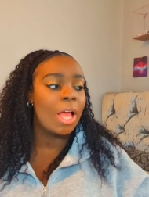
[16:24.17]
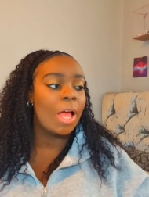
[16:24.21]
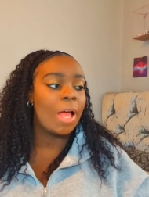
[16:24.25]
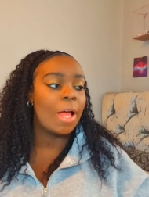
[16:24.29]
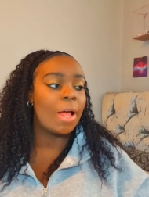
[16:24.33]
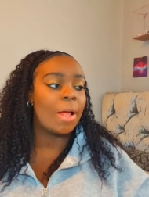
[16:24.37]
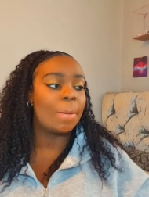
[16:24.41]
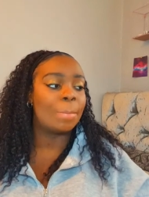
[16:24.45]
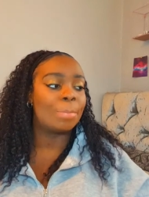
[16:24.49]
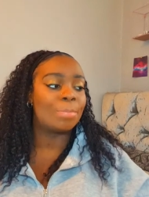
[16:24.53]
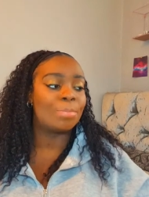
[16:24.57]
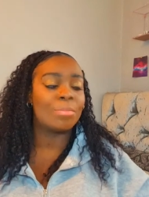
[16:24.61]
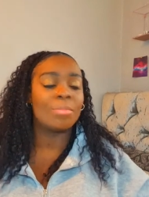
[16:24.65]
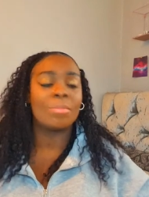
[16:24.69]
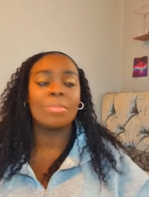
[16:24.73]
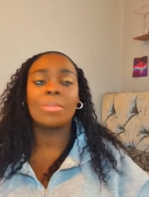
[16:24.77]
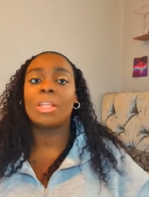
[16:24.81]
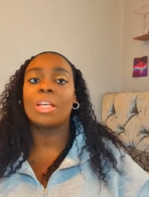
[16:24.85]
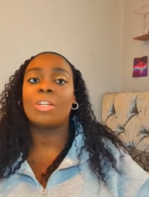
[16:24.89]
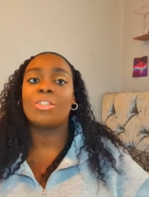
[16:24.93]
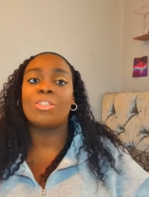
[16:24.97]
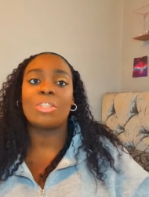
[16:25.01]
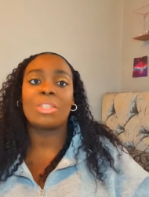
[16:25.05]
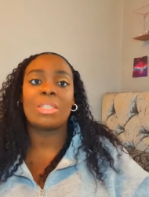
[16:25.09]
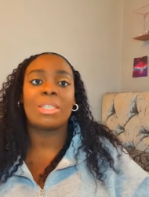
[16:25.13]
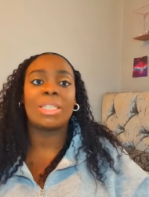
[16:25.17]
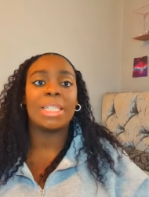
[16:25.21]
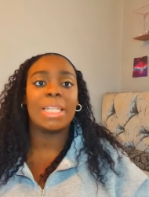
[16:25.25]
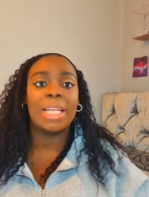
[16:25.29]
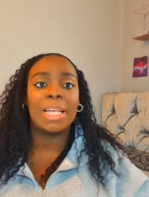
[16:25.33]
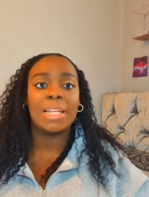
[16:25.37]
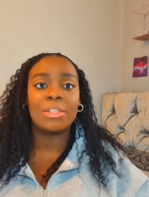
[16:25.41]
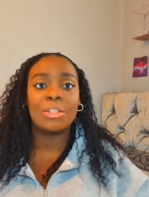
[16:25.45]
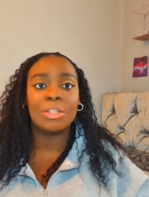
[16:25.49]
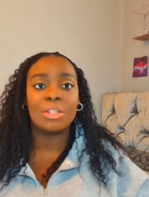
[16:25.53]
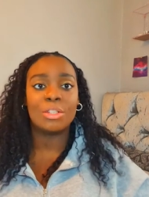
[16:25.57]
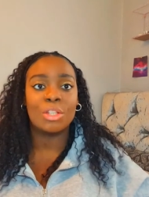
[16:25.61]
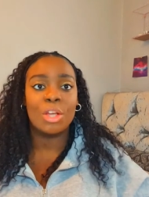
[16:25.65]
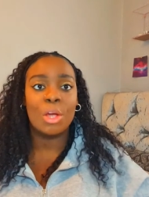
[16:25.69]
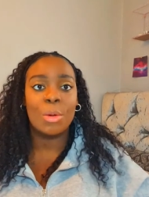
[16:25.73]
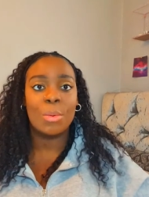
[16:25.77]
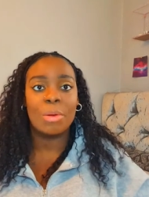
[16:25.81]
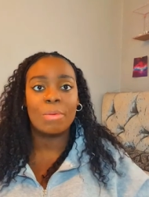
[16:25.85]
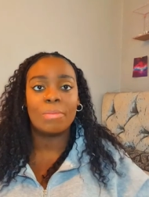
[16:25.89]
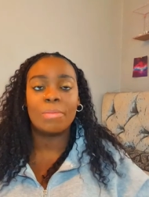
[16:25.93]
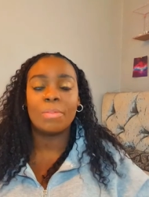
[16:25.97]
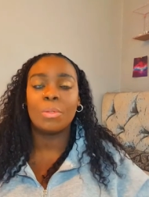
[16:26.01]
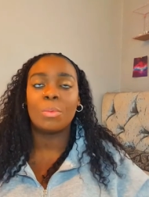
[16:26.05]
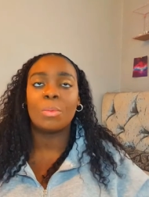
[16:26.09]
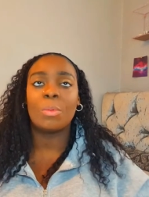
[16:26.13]
just to get to know
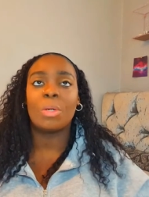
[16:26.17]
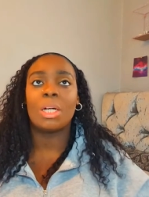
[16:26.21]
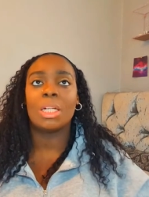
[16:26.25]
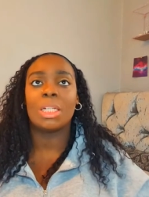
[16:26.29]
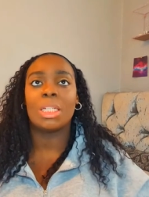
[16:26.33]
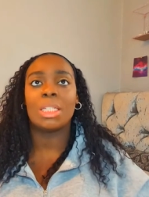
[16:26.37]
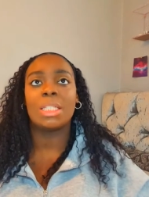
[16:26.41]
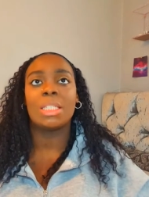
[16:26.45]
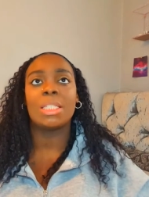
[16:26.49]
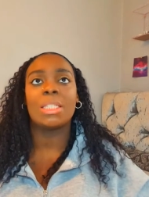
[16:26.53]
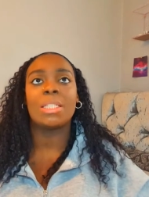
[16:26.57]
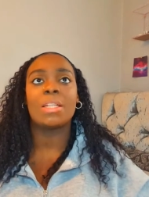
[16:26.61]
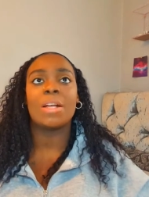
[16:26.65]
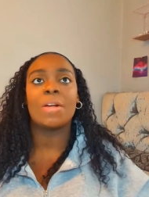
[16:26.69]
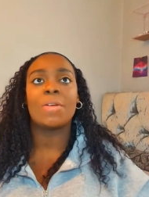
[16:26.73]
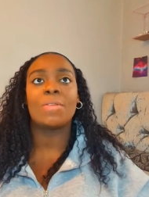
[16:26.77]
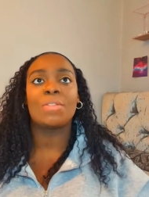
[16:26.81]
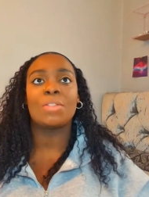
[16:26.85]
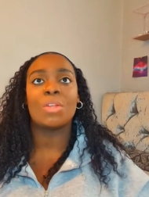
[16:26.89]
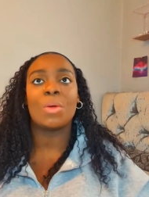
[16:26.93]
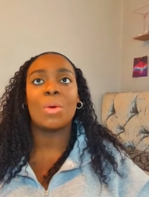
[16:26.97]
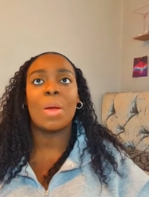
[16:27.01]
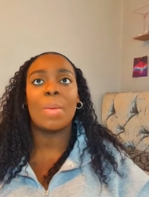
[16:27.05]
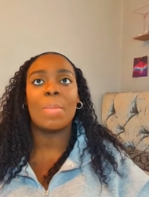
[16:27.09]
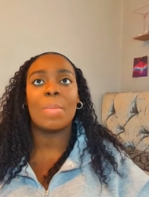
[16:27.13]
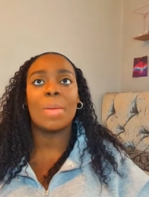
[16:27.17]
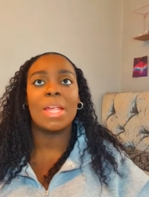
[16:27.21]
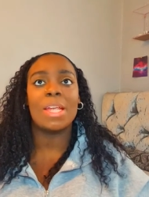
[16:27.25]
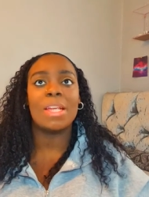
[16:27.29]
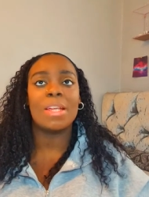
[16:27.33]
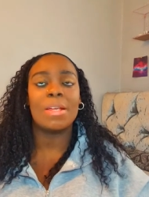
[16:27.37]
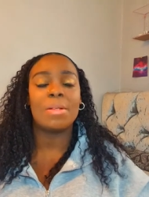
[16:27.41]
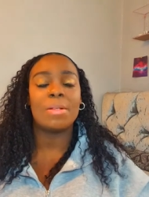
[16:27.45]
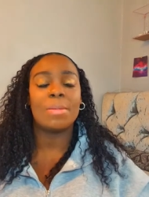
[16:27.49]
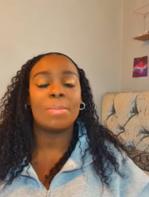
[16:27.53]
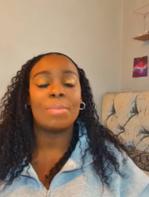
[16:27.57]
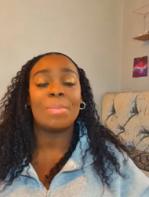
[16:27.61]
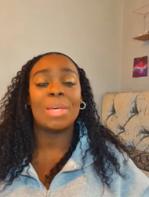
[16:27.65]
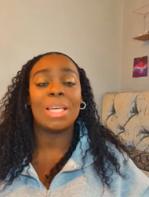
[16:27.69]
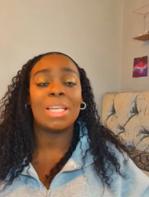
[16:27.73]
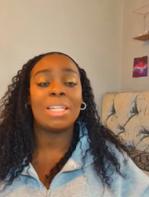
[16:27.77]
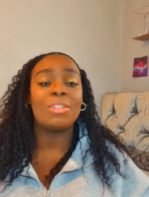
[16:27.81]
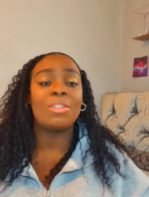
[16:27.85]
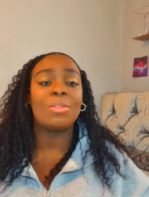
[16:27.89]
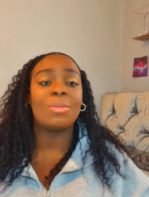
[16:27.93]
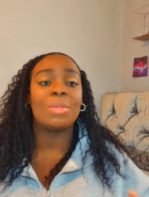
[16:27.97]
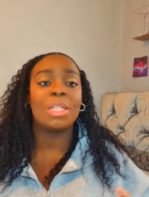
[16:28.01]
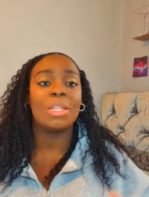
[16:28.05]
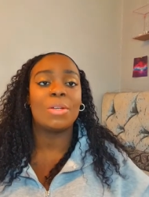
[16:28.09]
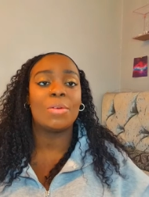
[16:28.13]
everyone and stuff, so I may
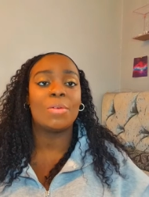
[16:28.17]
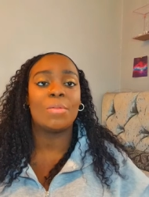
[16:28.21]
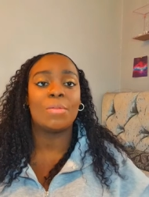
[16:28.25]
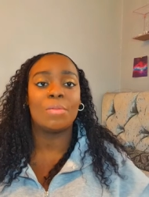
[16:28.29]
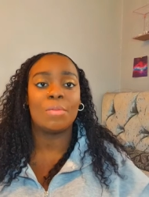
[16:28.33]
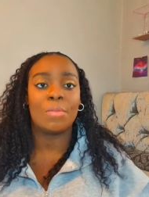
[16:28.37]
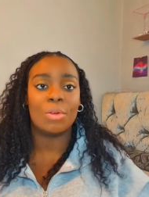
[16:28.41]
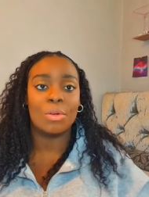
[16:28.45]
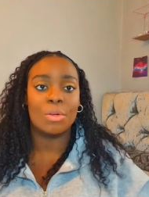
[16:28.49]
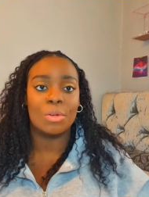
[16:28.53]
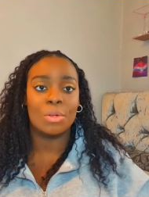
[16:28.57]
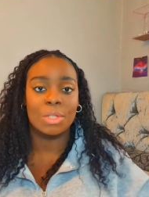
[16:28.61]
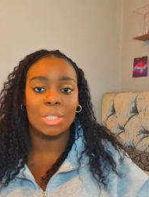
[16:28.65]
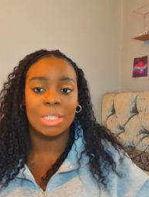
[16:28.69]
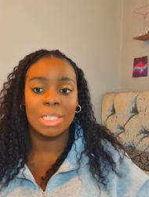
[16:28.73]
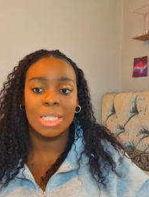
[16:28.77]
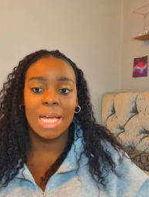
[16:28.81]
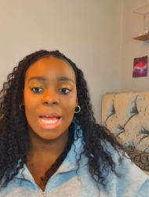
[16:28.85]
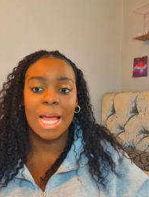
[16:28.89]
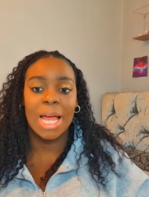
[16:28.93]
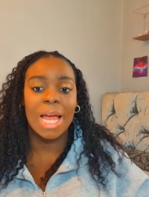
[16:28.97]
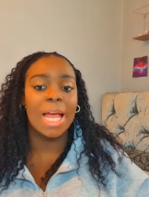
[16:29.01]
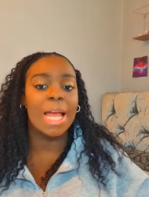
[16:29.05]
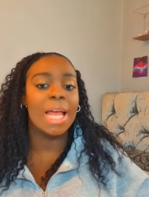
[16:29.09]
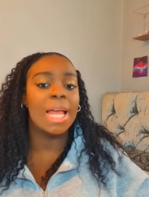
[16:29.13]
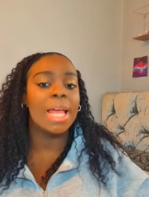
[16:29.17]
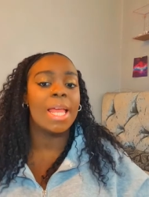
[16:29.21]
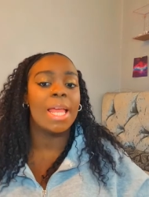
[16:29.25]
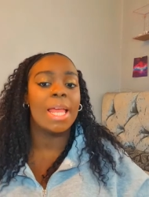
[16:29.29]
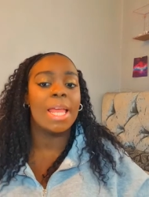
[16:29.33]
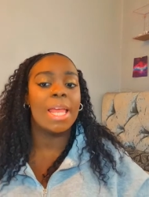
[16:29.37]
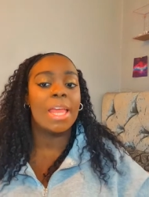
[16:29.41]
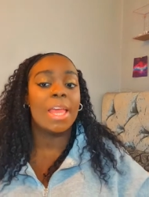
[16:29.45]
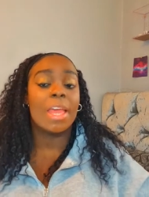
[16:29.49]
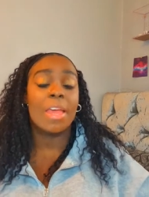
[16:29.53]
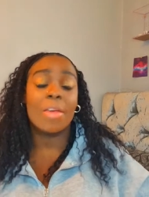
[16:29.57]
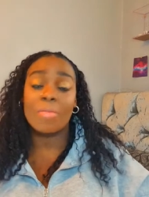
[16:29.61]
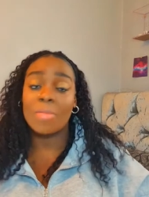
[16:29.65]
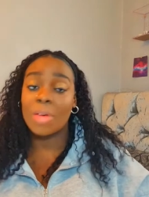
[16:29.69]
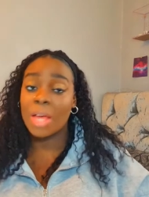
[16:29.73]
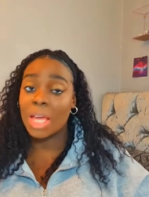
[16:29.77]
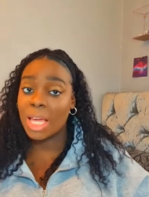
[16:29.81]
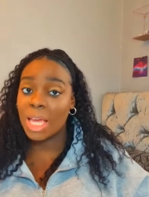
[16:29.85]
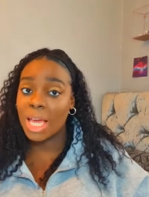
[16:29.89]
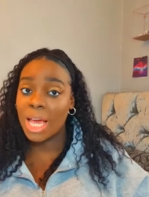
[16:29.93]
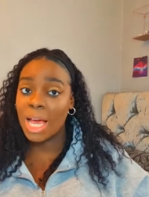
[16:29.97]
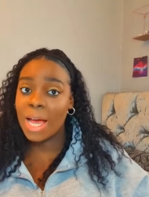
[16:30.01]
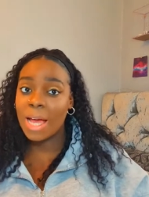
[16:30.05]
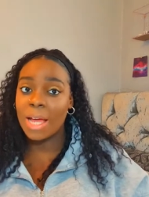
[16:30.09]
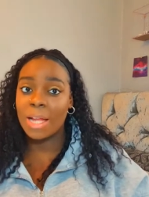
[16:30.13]
do a little vlog on that if I
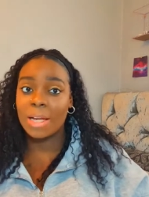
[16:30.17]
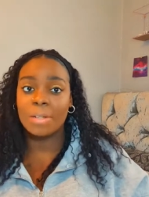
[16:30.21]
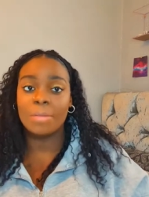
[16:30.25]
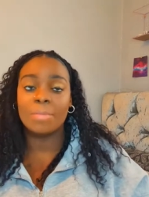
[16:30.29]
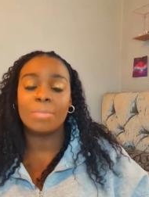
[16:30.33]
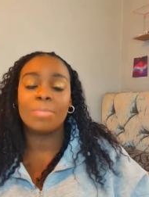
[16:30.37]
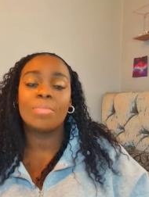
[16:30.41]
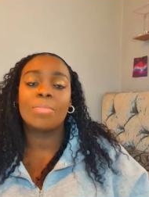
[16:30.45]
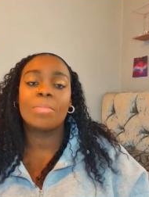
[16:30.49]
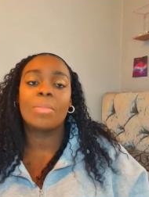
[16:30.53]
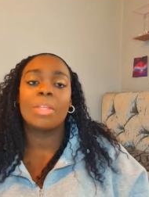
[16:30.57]
can.